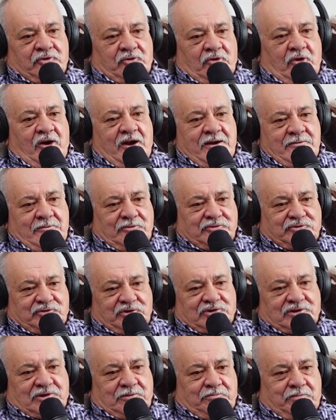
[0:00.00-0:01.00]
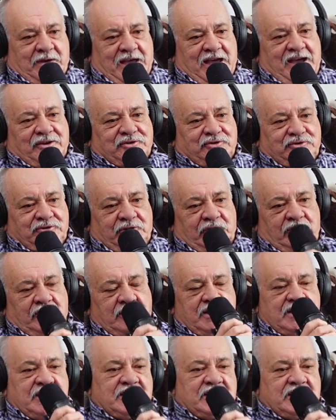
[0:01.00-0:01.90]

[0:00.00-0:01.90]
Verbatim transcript: drive. I was just a passenger.